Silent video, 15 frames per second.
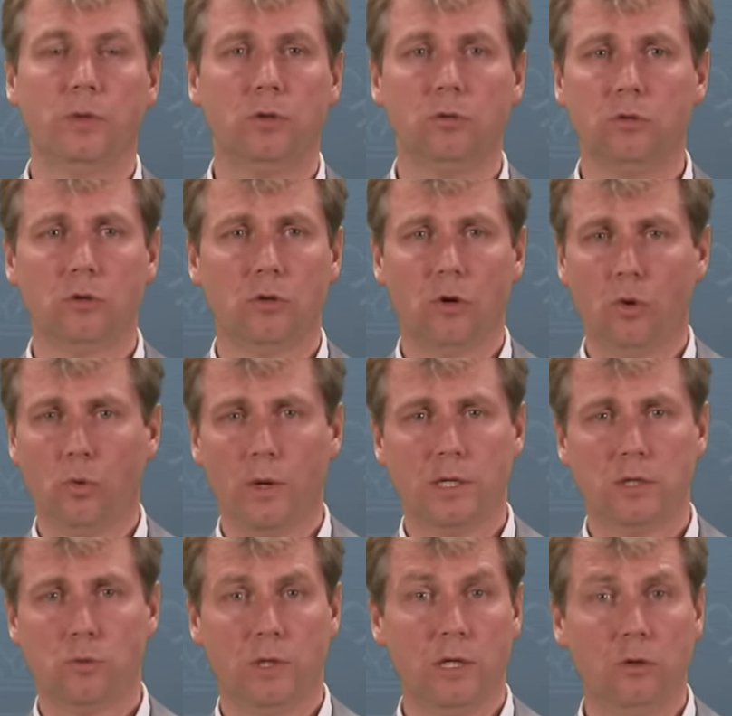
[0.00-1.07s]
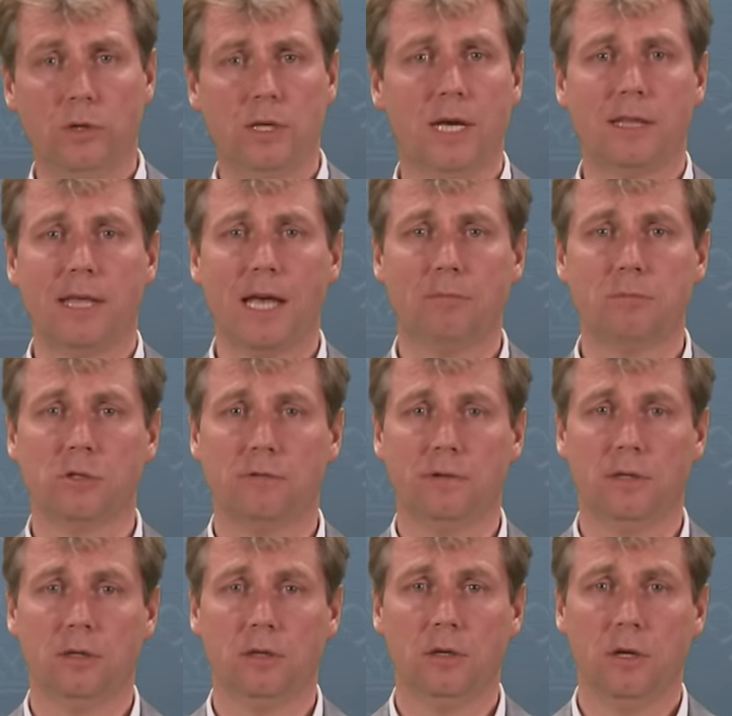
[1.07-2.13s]
We do not always, when looking at the
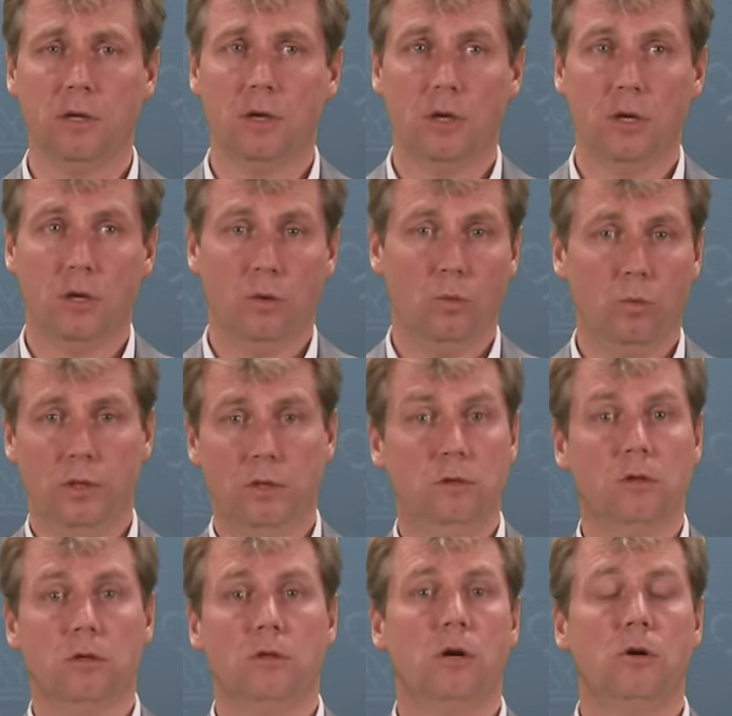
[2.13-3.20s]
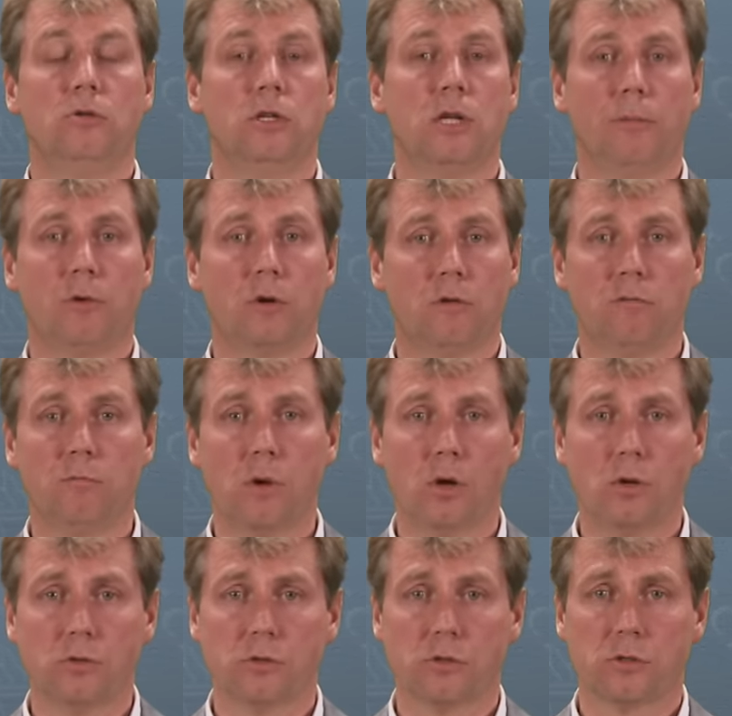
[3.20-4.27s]
atmosphere, we do not know the number of
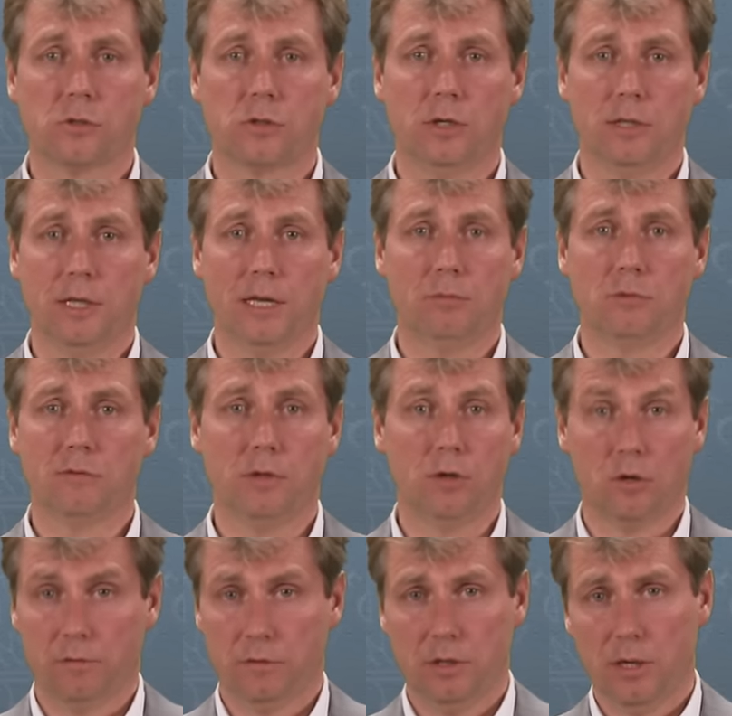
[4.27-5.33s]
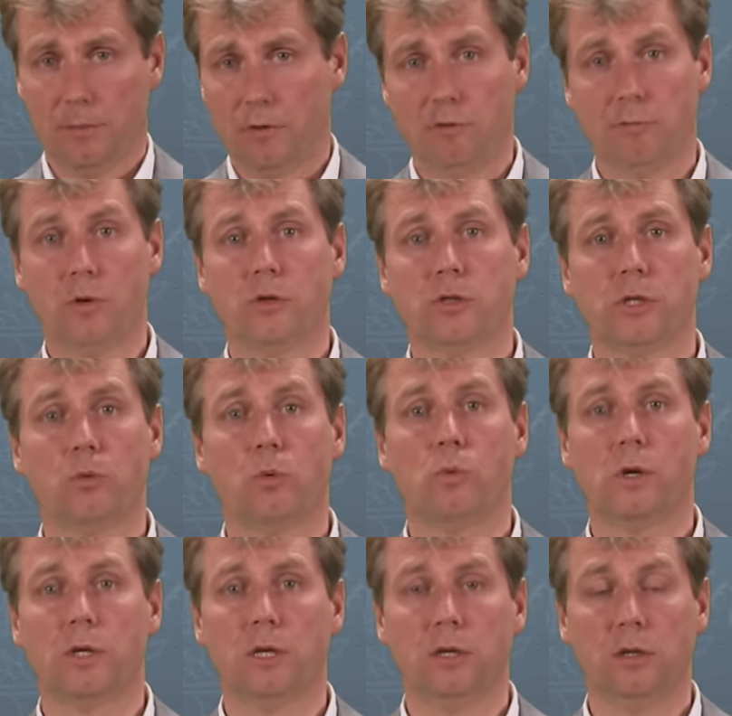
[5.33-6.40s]
moles in the atmosphere, or the number of moles that
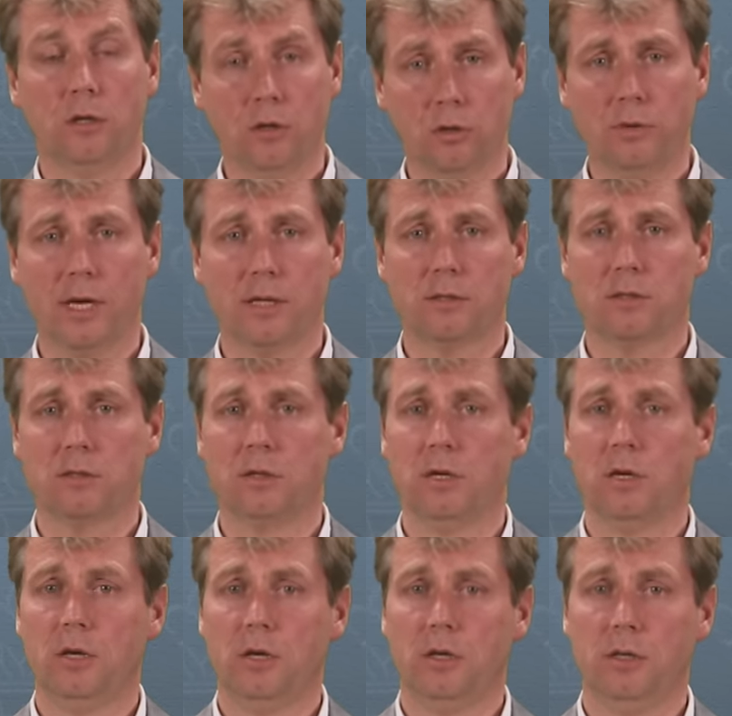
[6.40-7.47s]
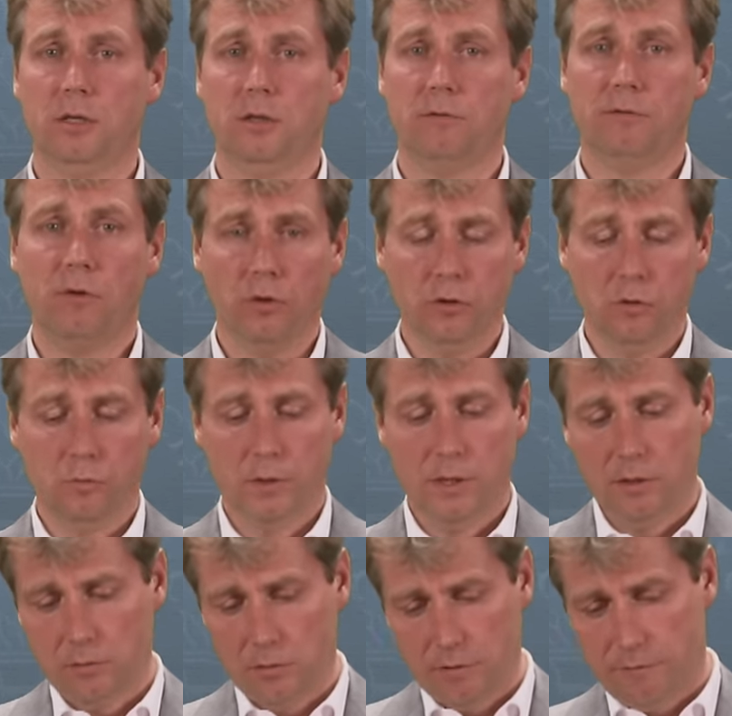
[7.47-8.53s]
we want to look at. The volume, we
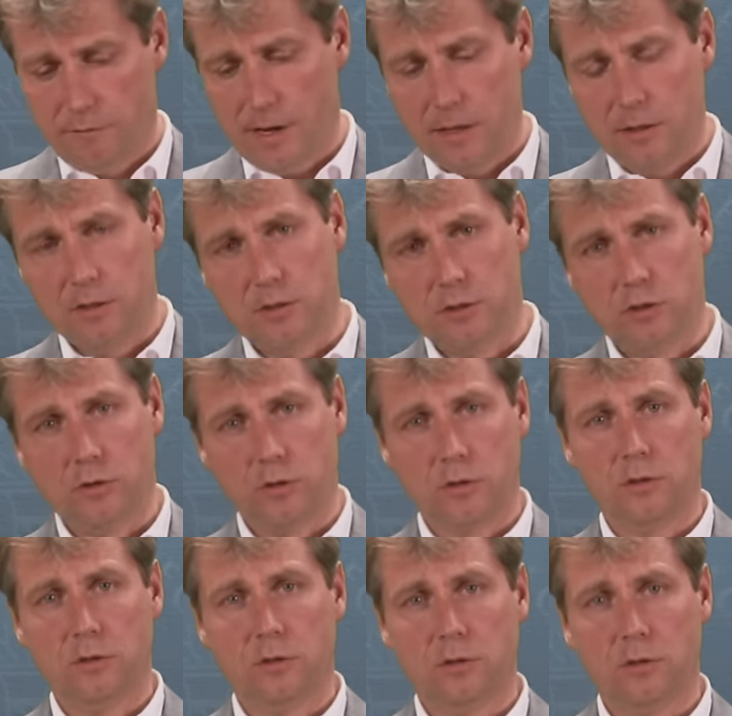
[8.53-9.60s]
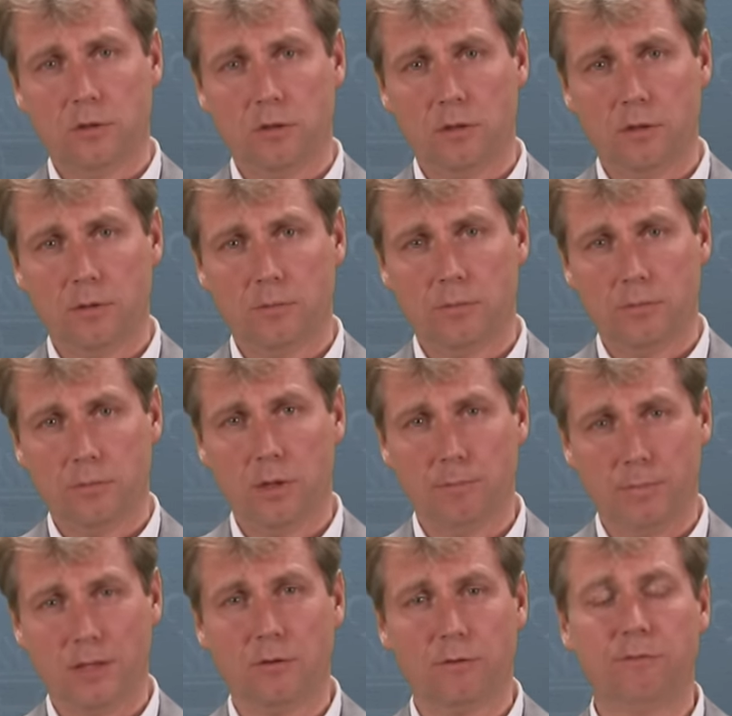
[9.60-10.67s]
need to define a certain
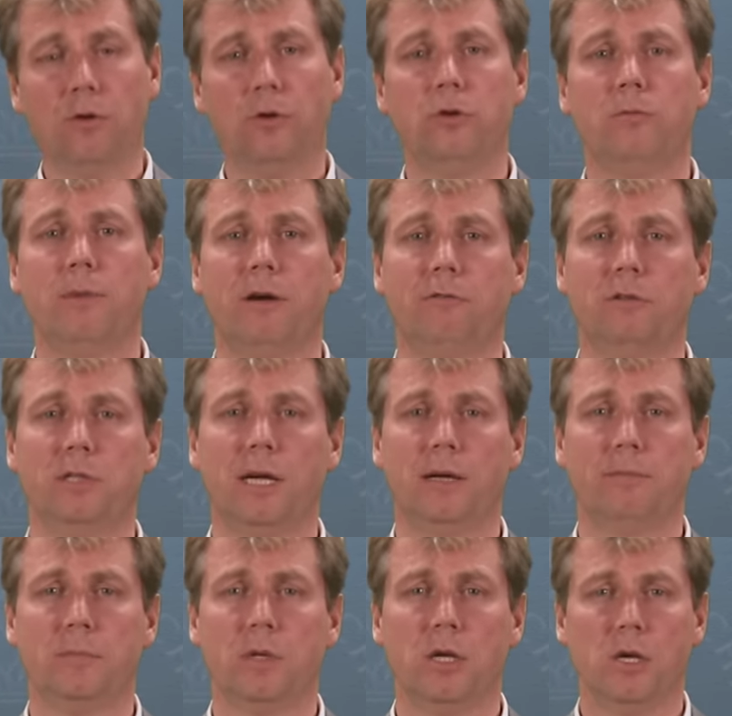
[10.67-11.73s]
bit of volume every time.